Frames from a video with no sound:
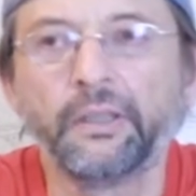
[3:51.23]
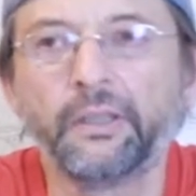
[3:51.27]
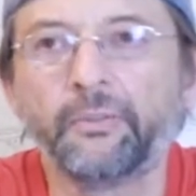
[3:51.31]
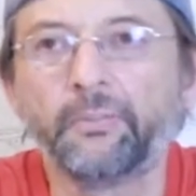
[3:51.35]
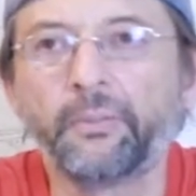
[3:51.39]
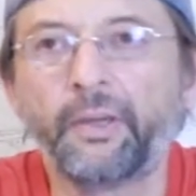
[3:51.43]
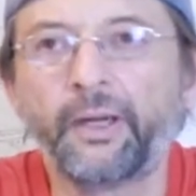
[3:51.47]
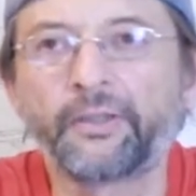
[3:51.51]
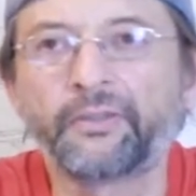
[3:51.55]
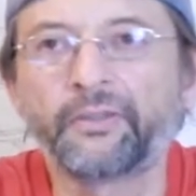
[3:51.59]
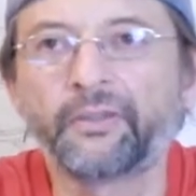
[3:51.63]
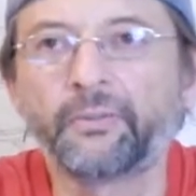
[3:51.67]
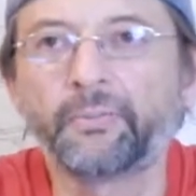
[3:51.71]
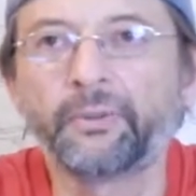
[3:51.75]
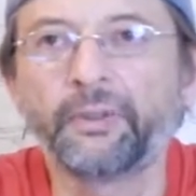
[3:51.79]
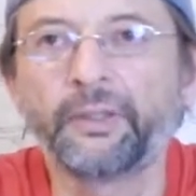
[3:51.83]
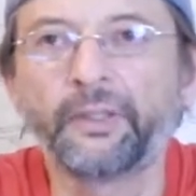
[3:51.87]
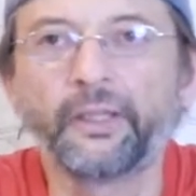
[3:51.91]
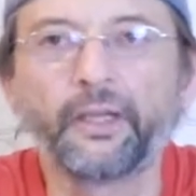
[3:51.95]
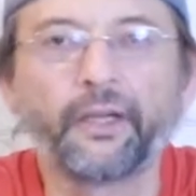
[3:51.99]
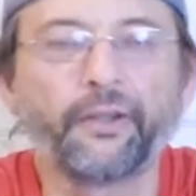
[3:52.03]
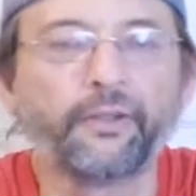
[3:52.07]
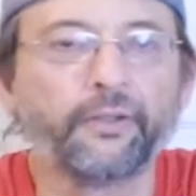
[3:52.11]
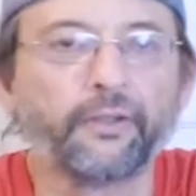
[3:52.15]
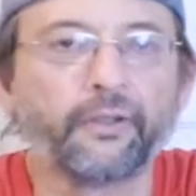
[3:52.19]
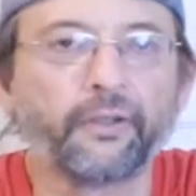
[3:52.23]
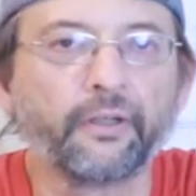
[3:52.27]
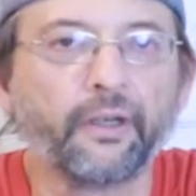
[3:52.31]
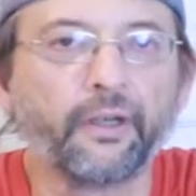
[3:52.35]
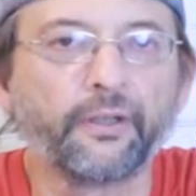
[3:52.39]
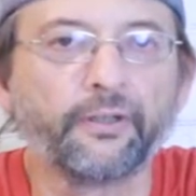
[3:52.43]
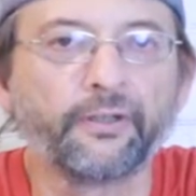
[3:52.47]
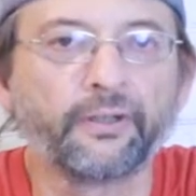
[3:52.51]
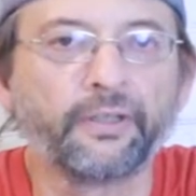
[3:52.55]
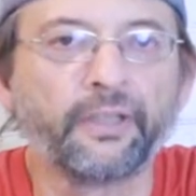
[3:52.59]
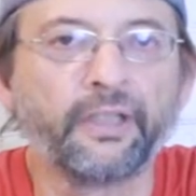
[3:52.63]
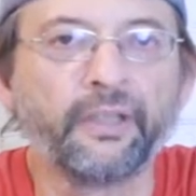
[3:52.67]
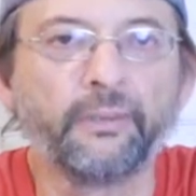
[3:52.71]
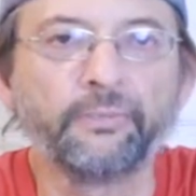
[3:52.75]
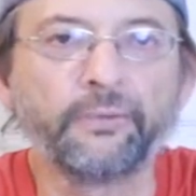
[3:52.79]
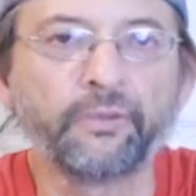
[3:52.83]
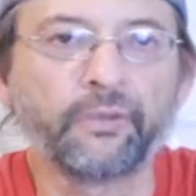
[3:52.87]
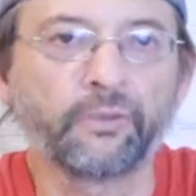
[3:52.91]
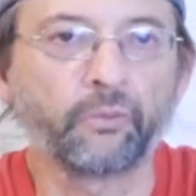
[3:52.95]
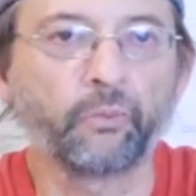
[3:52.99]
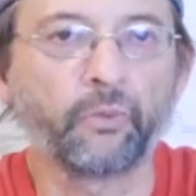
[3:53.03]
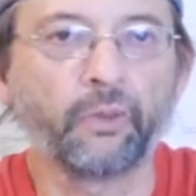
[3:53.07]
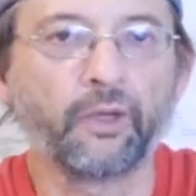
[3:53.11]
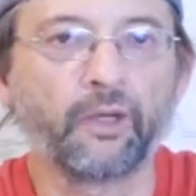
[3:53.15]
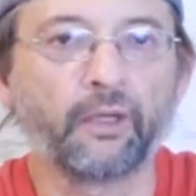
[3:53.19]
possibly other teams
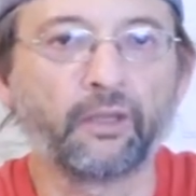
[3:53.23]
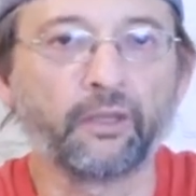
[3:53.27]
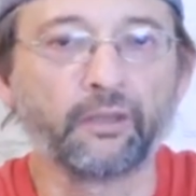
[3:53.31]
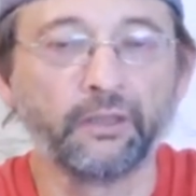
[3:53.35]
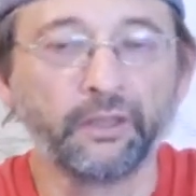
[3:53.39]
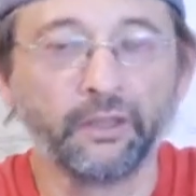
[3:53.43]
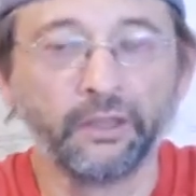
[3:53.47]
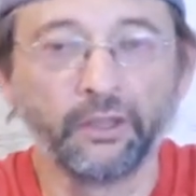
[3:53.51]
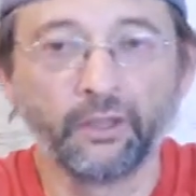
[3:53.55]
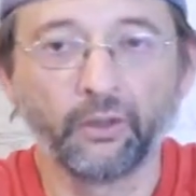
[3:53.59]
as well,